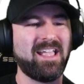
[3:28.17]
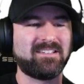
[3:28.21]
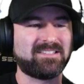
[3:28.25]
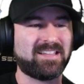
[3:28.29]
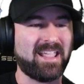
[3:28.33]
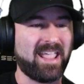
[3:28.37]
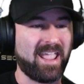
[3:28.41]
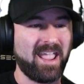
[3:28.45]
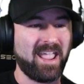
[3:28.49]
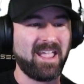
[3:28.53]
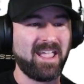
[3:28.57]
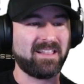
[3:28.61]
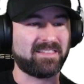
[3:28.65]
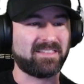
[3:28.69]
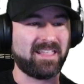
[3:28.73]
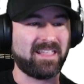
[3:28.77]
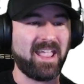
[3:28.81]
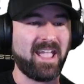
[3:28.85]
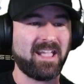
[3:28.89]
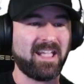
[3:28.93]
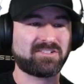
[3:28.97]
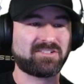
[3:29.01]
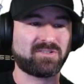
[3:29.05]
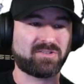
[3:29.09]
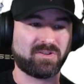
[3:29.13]
The
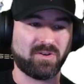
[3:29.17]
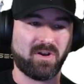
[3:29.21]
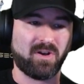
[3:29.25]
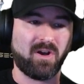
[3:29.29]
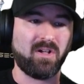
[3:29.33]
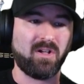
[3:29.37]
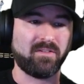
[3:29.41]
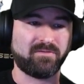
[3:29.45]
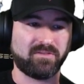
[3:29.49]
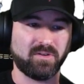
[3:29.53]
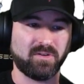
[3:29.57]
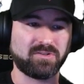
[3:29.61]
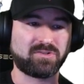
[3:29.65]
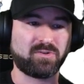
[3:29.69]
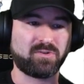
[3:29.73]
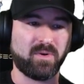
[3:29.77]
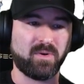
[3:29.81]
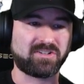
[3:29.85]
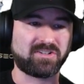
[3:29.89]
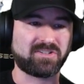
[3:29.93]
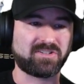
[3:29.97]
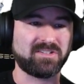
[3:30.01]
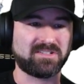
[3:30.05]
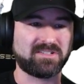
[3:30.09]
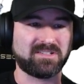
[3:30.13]
answer to all of those
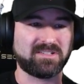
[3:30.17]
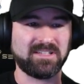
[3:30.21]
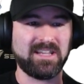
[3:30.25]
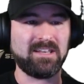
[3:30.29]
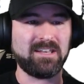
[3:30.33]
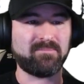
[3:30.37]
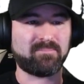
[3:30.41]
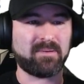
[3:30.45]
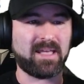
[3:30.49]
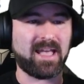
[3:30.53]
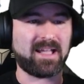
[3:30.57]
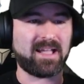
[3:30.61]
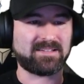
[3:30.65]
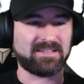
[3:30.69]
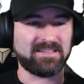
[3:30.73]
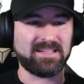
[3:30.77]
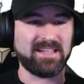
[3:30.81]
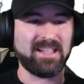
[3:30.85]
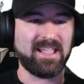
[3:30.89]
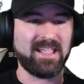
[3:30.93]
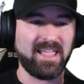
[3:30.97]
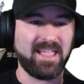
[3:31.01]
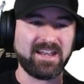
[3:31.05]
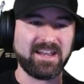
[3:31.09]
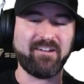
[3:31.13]
questions lead back to
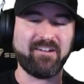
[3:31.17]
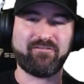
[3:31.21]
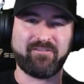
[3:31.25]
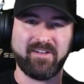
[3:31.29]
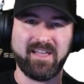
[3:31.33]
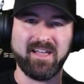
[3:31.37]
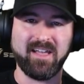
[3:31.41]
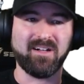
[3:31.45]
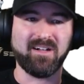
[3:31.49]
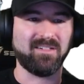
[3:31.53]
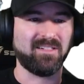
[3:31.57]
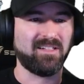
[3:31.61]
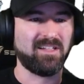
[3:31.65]
the NFL.